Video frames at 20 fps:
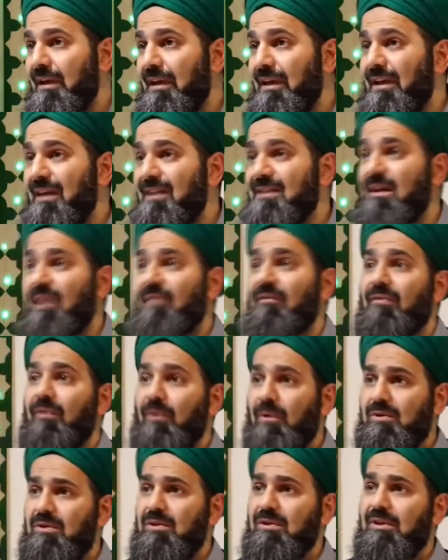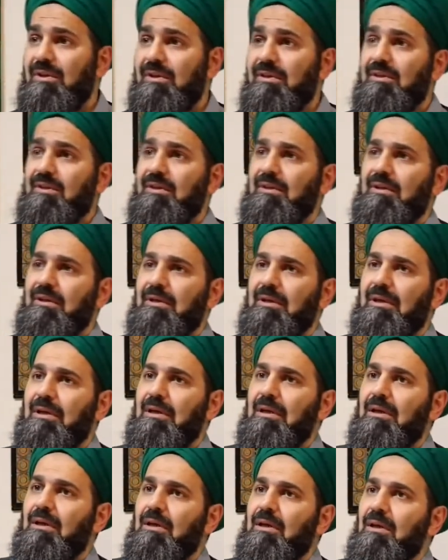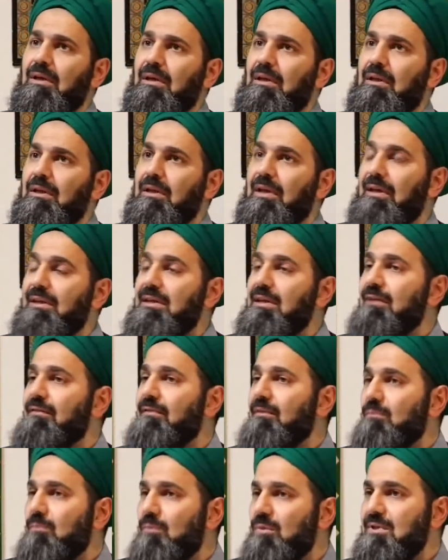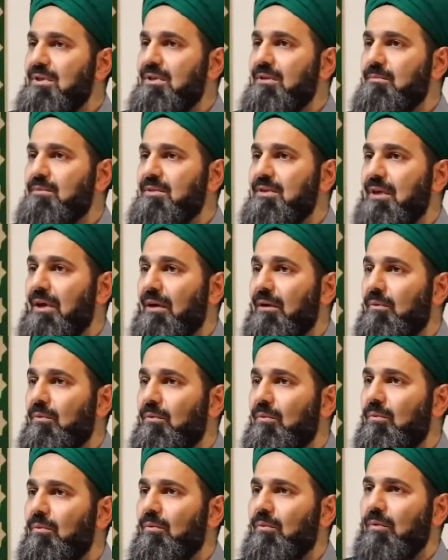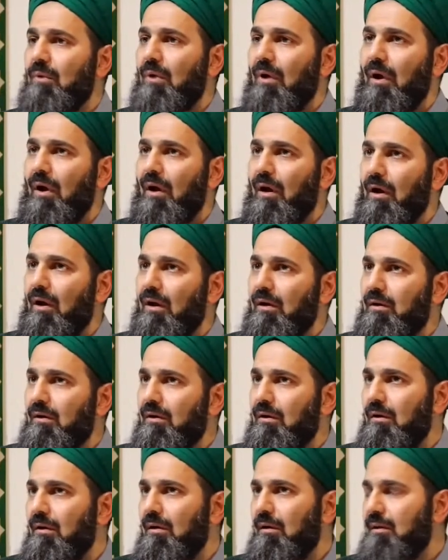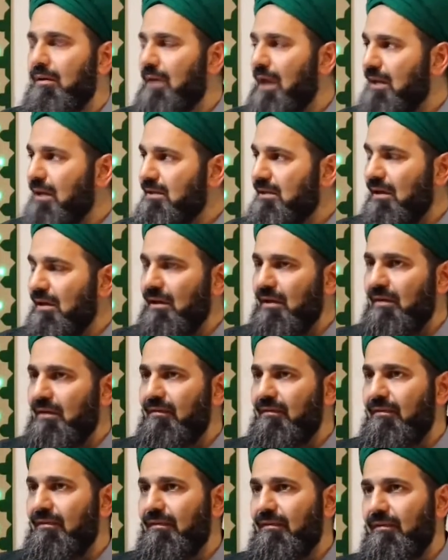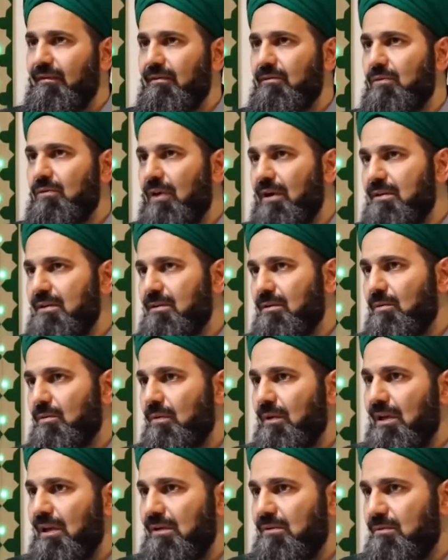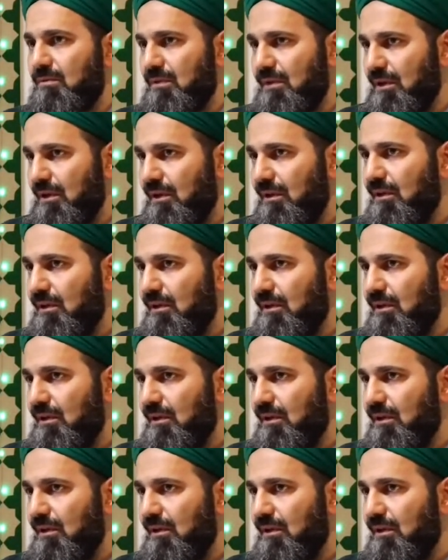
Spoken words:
It's unfortunate that even Muslims now are asking if drugs are okay to see.